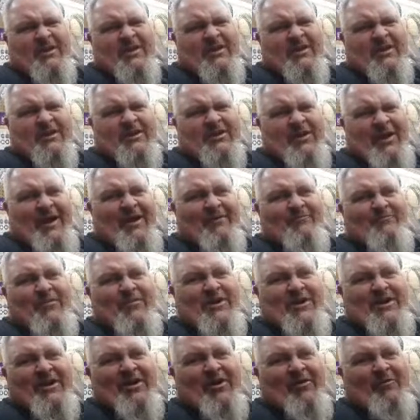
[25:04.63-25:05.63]
have been
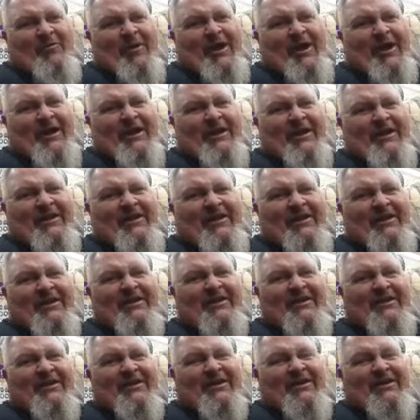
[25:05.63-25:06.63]
there, Mike,
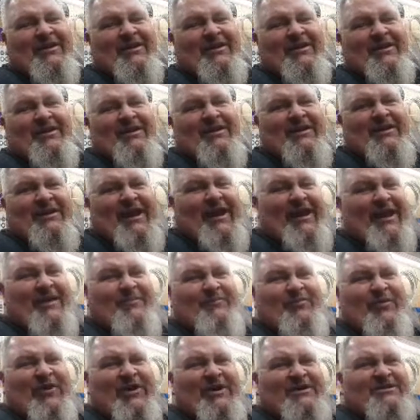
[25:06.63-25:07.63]
Yeah, that
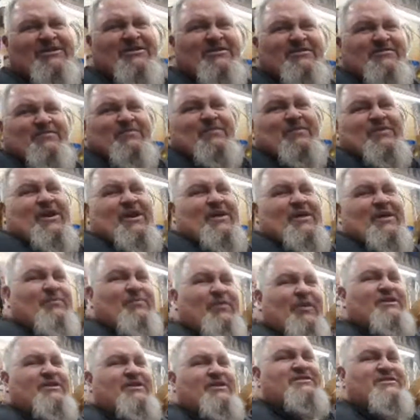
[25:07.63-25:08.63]
place
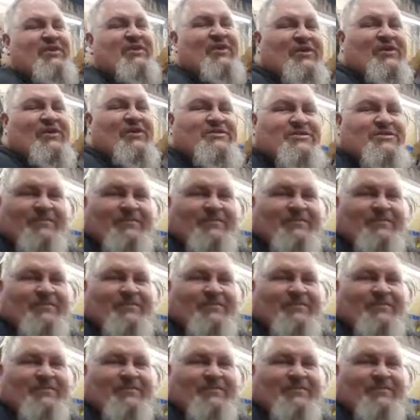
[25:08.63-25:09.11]
is awesome.